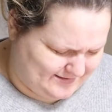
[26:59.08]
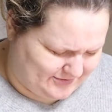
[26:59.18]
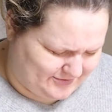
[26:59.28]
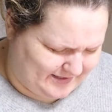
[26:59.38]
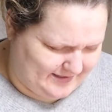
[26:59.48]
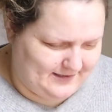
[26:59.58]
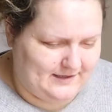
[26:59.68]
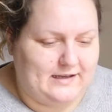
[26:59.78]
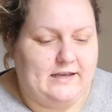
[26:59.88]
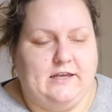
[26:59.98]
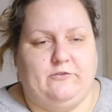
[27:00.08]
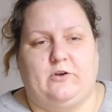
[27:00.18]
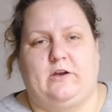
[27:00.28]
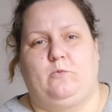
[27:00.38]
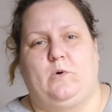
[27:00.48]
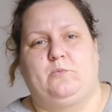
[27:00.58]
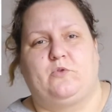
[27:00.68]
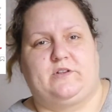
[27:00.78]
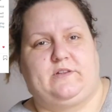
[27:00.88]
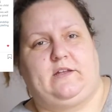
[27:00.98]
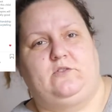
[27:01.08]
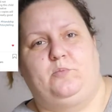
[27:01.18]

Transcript: sorry. If you have one more day